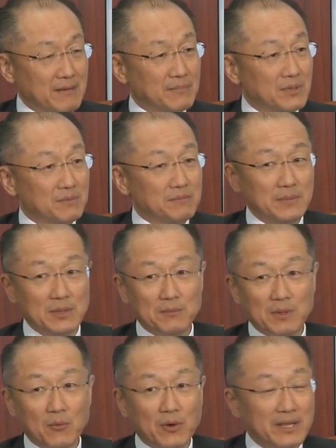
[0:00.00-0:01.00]
But, but,
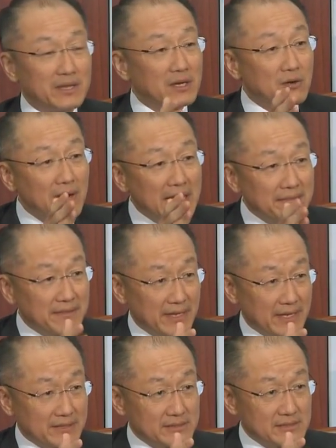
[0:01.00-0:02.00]
but one of the great
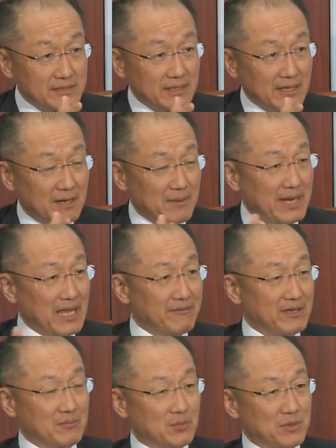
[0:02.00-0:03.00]
things about
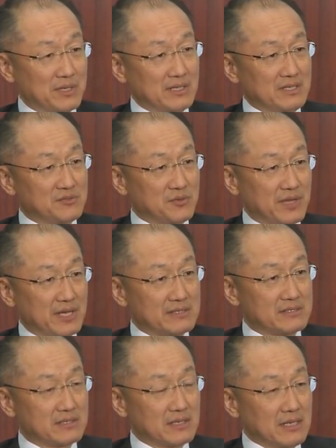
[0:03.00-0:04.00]
having a board that lives with
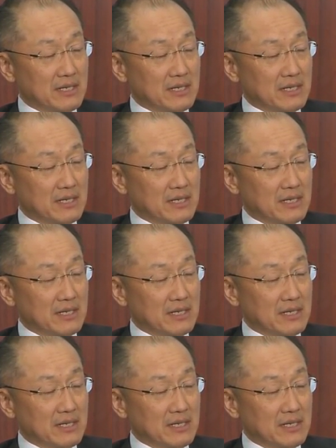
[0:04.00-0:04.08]
us